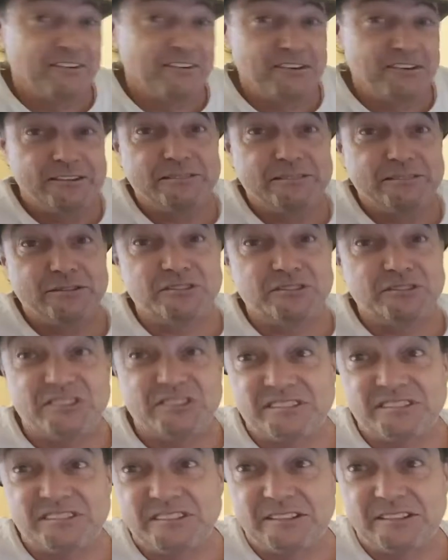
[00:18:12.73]
So it's
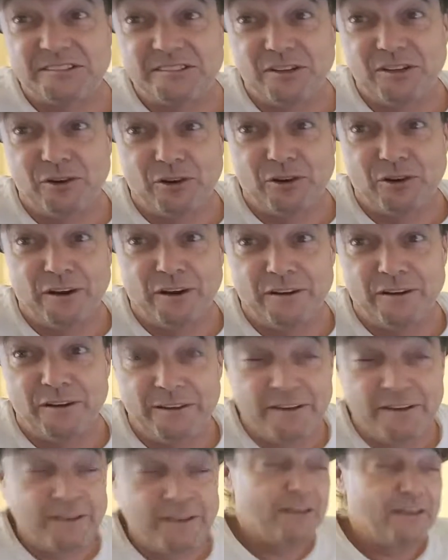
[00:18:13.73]
just next door.
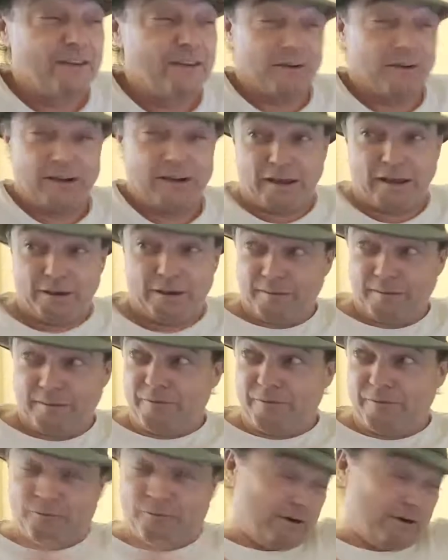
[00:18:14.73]

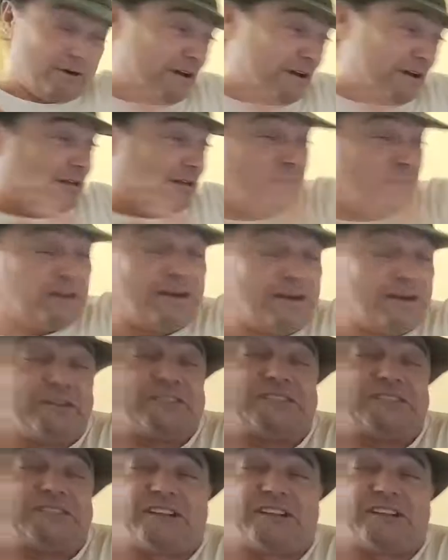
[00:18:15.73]
We're on the
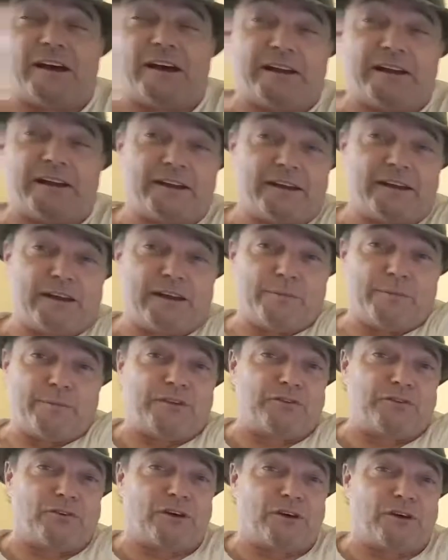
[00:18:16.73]
other side, and I got my
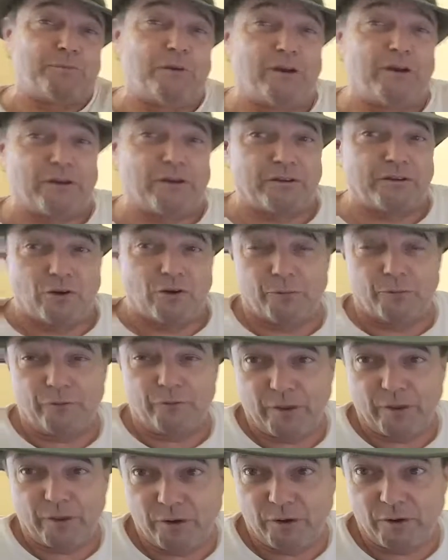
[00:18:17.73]
truck parked,
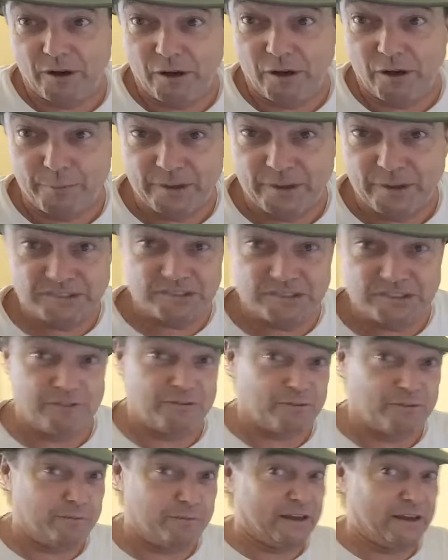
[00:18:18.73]
hopefully where all my
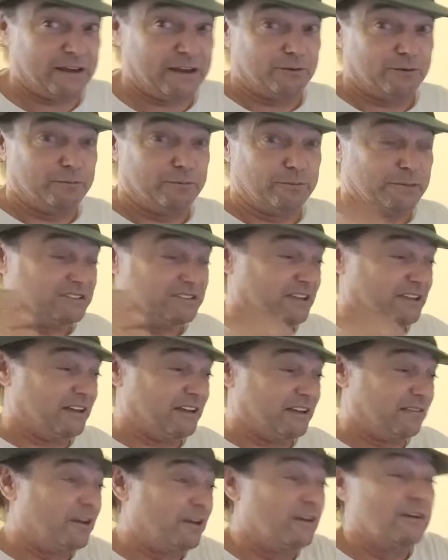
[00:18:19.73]
stuff and back will be
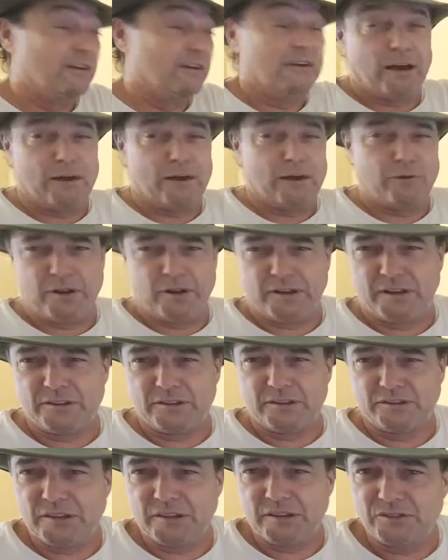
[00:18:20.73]
safe. I
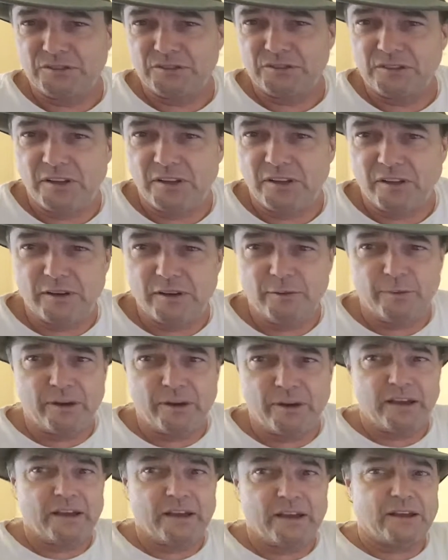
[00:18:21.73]
shouldn't tell
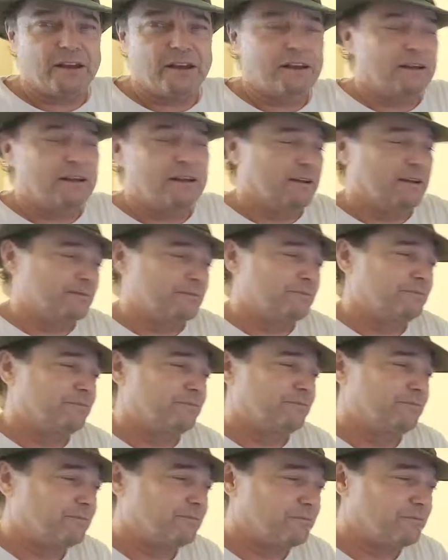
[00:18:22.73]
anybody. I got
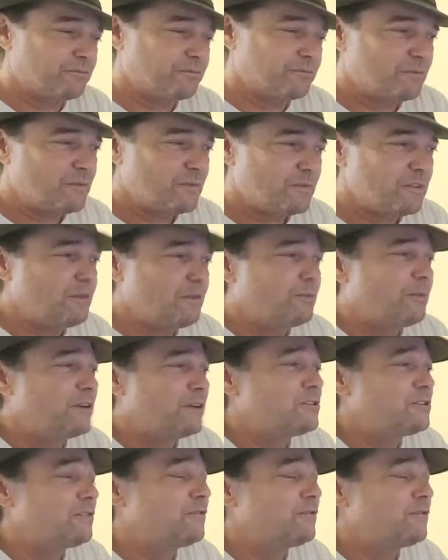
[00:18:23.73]
a
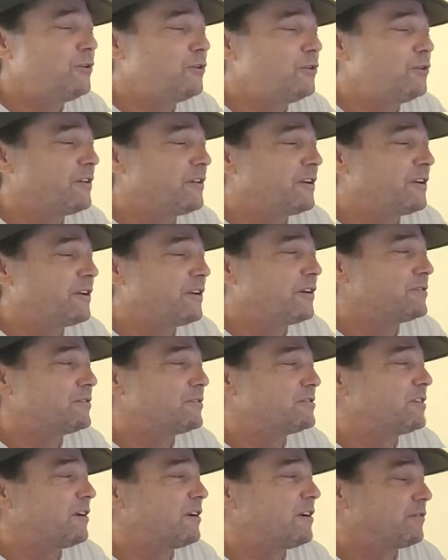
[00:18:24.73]
bunch of fuel and other
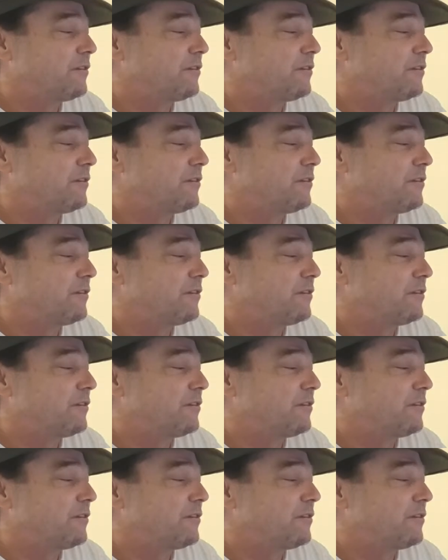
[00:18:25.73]
stuff,